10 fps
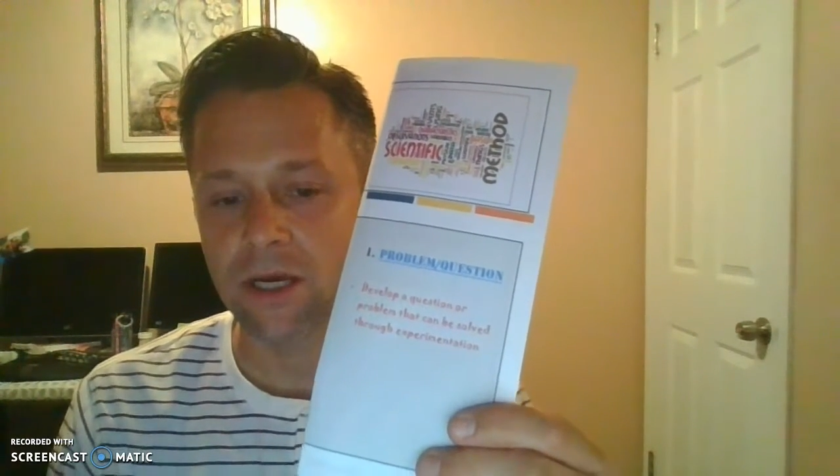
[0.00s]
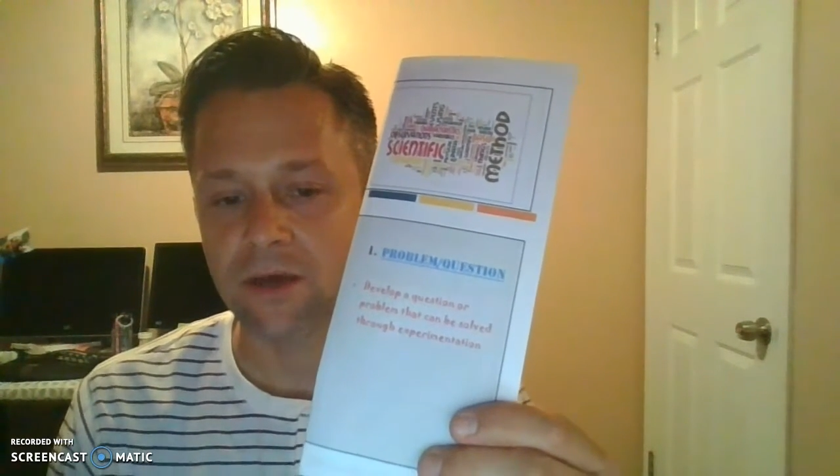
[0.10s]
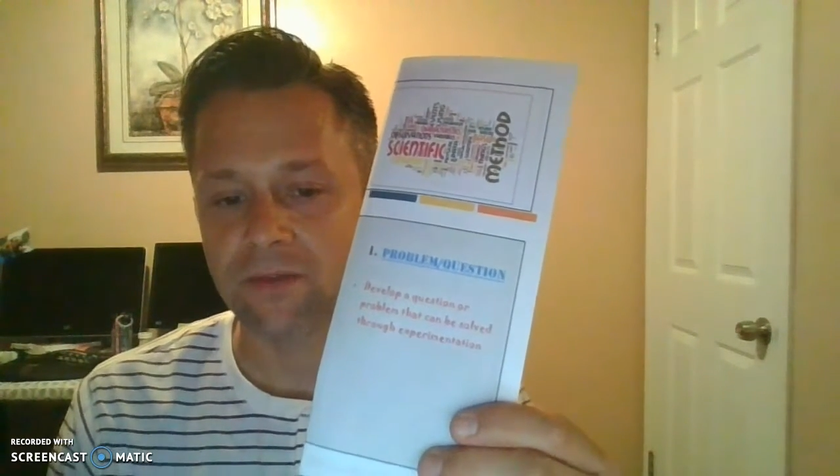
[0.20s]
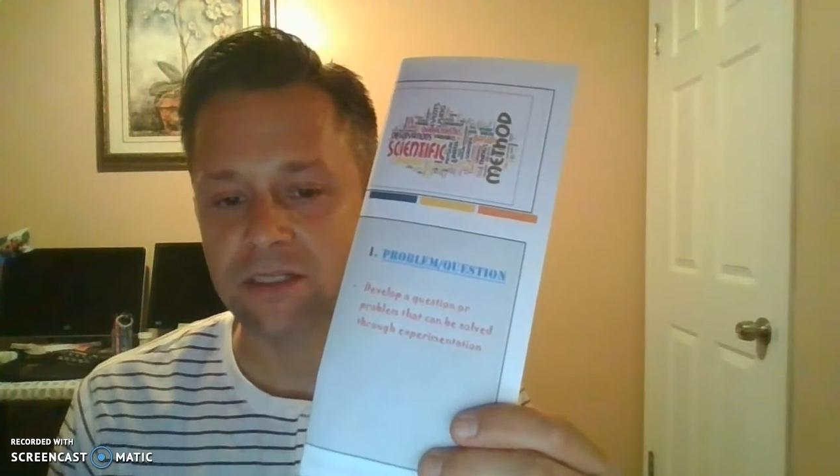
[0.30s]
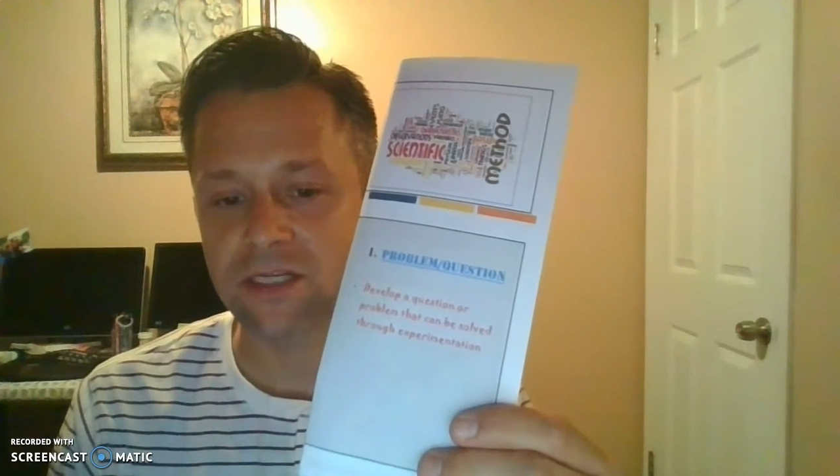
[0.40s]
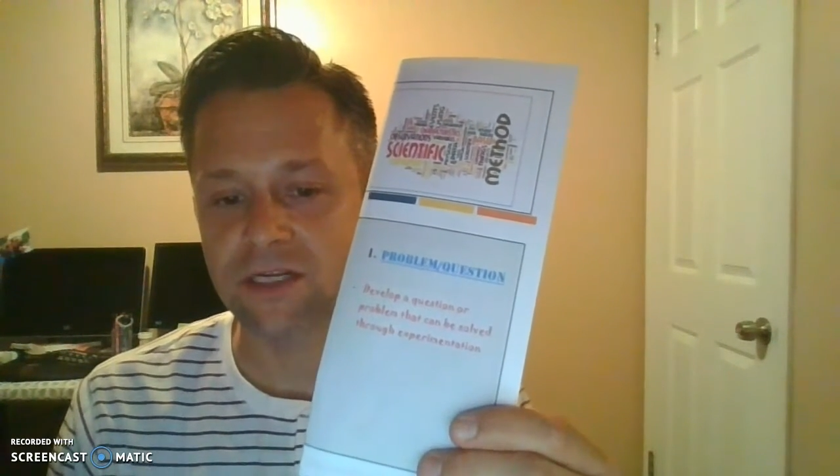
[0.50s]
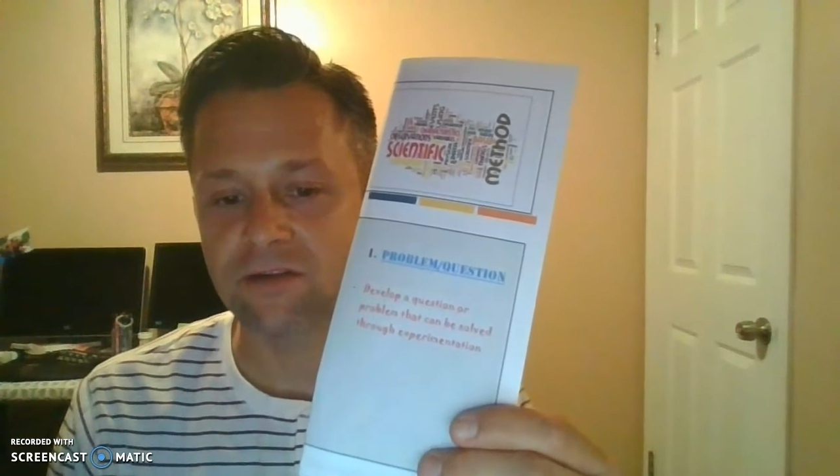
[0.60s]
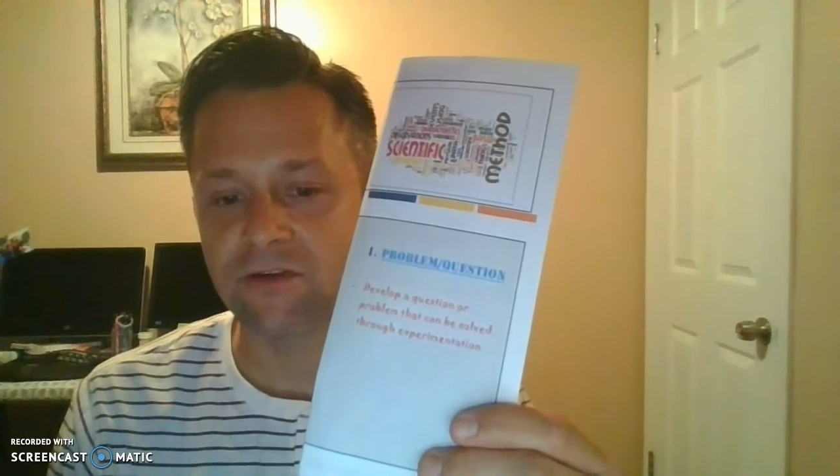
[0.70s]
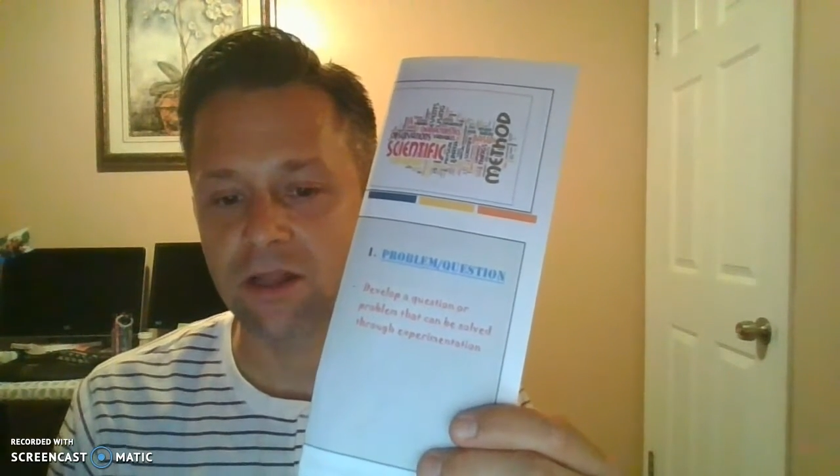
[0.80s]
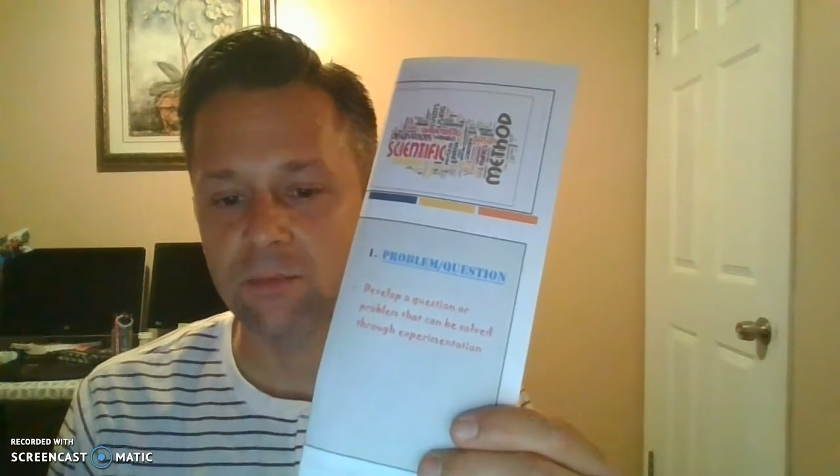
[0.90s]
And that's to
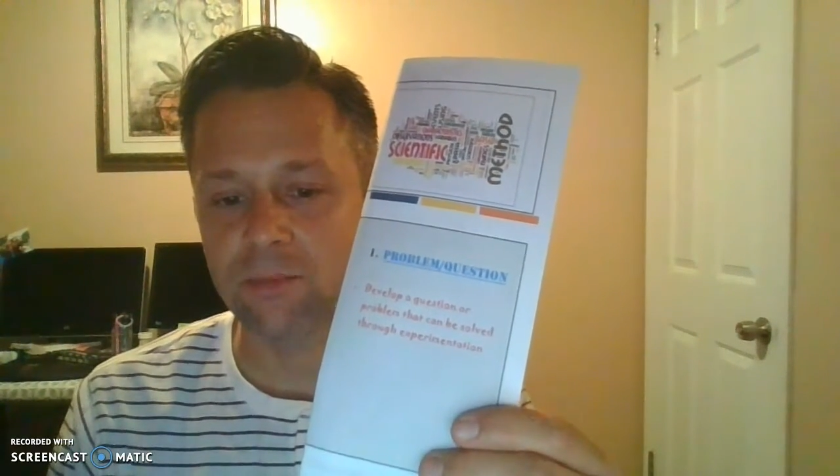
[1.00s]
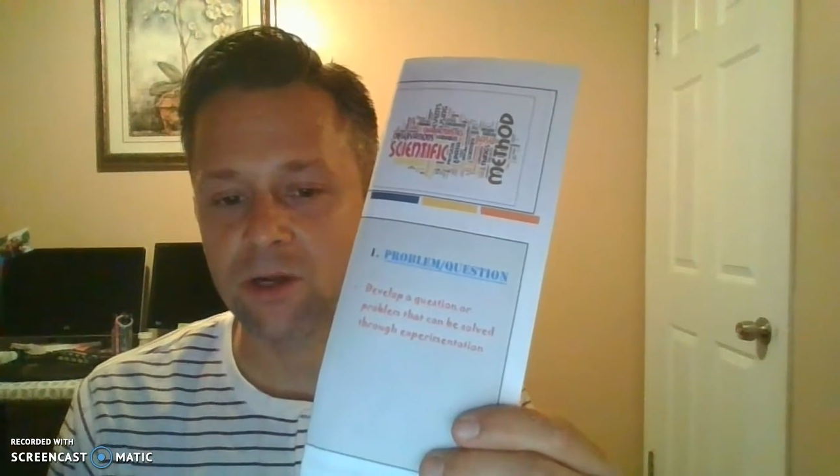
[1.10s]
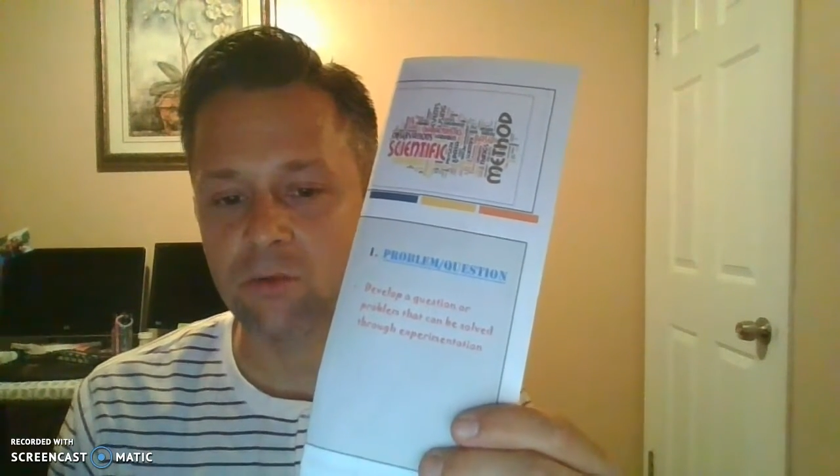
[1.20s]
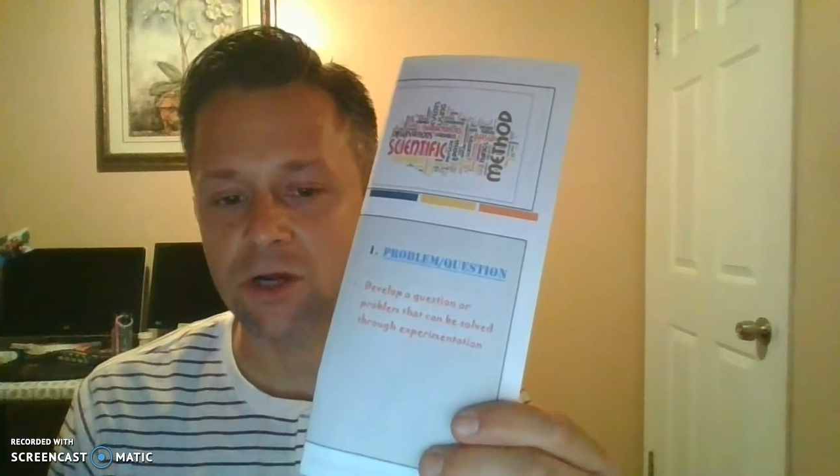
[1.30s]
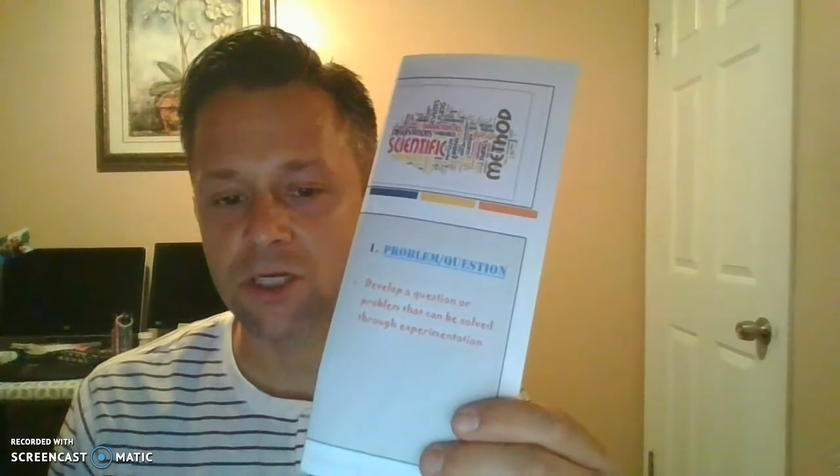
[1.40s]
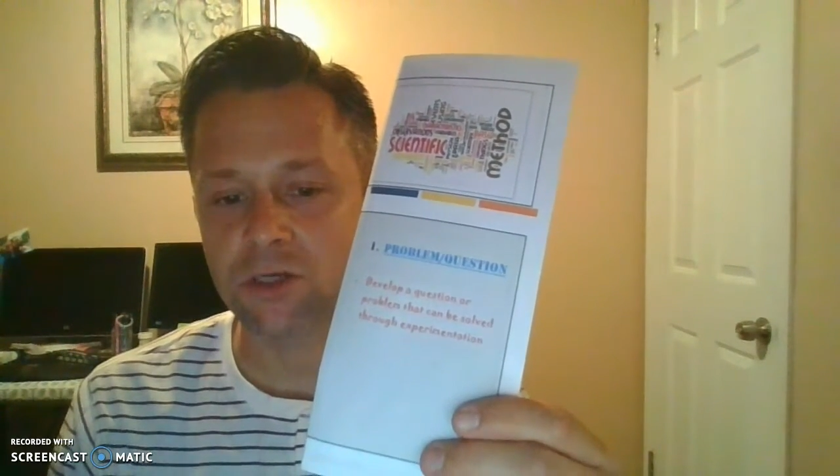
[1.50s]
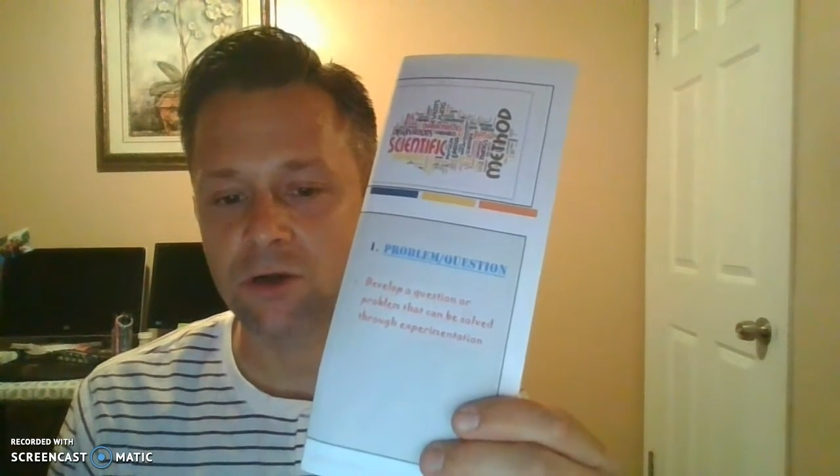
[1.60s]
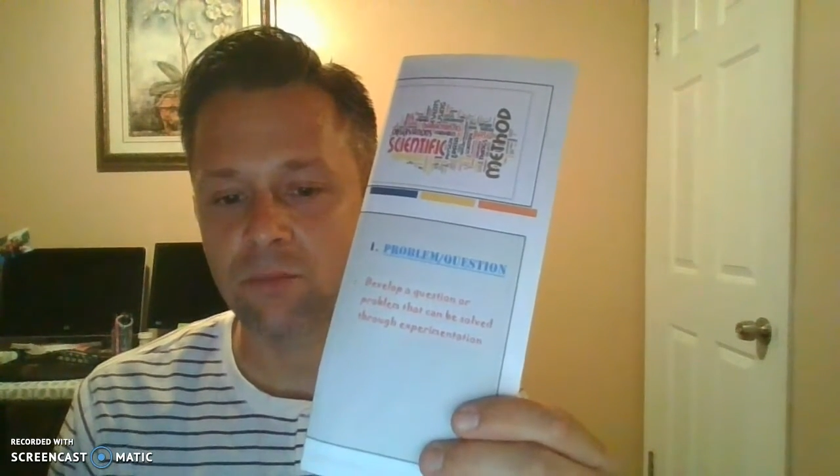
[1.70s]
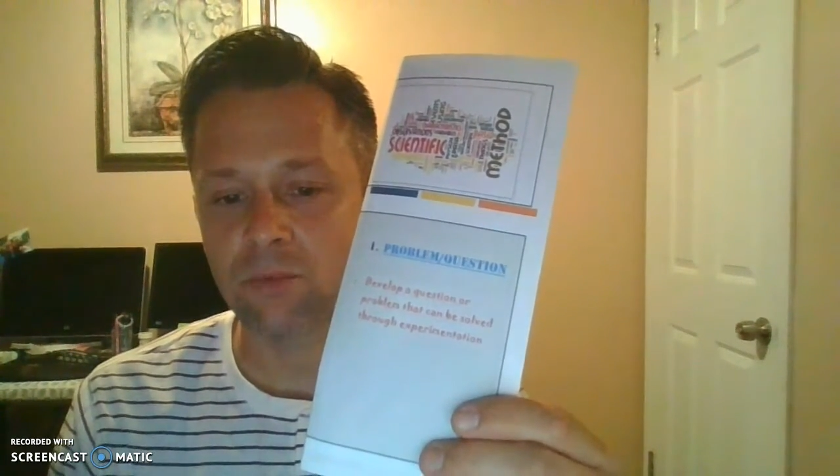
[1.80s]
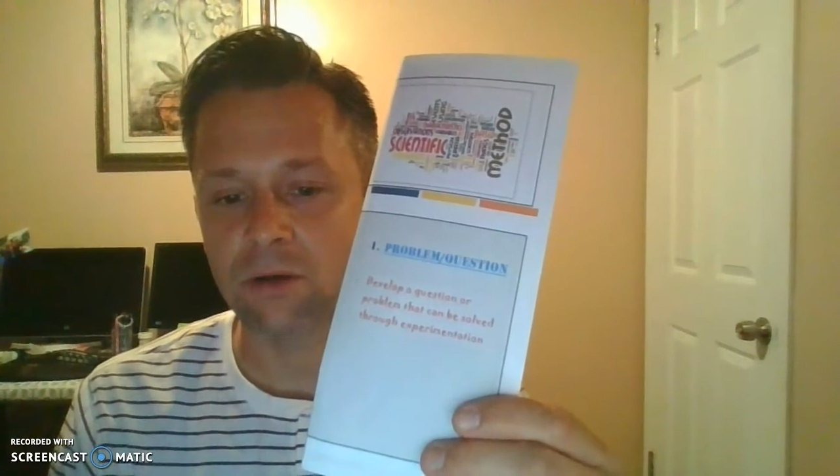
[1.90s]
develop a question
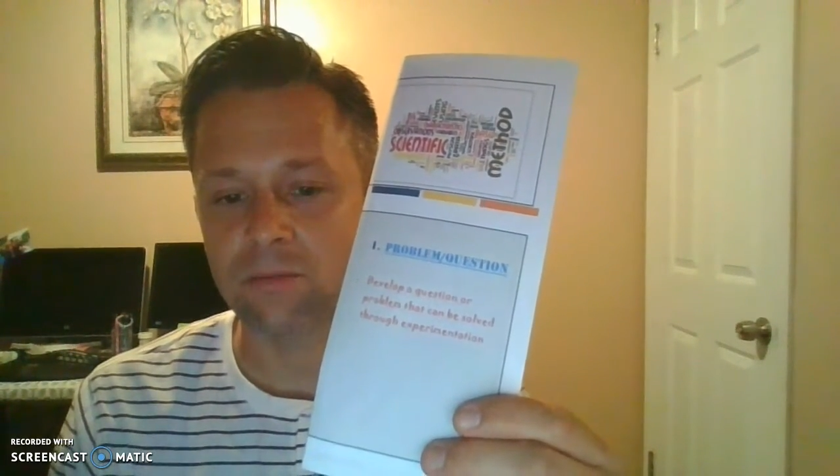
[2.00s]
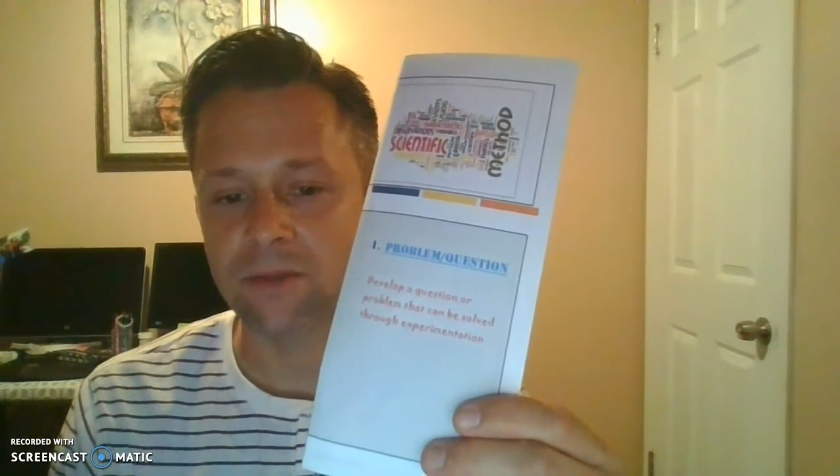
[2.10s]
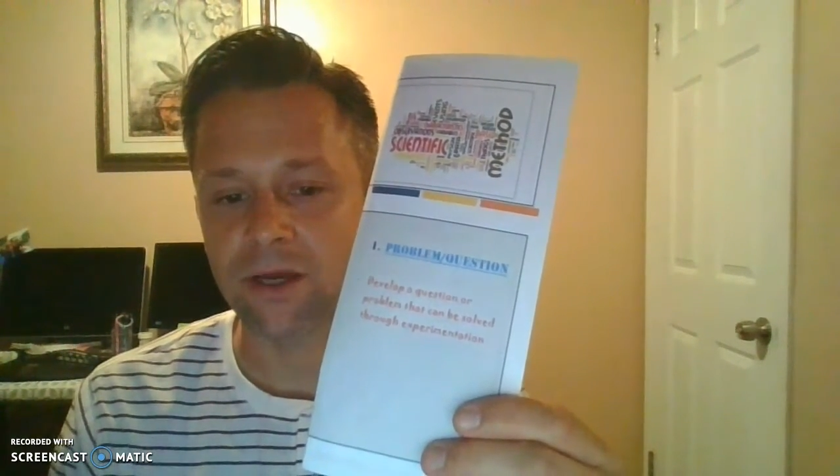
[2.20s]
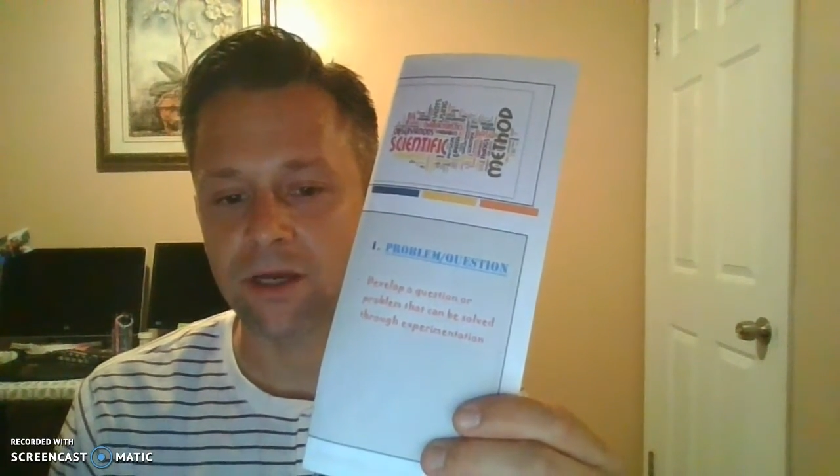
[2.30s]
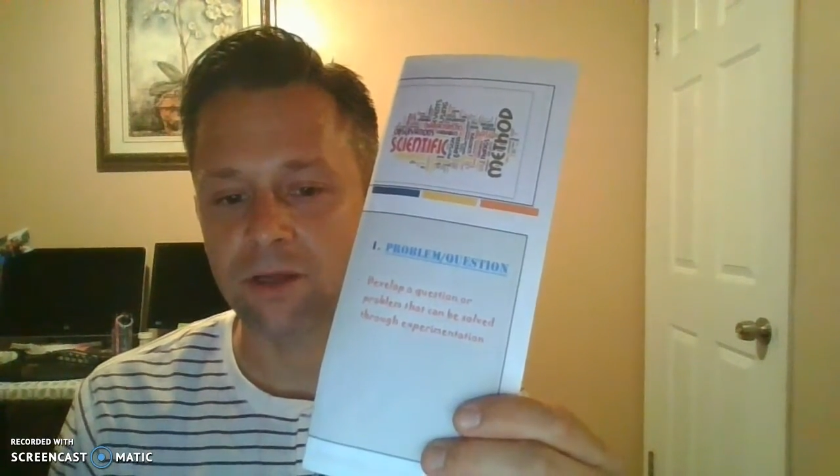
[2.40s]
or problem that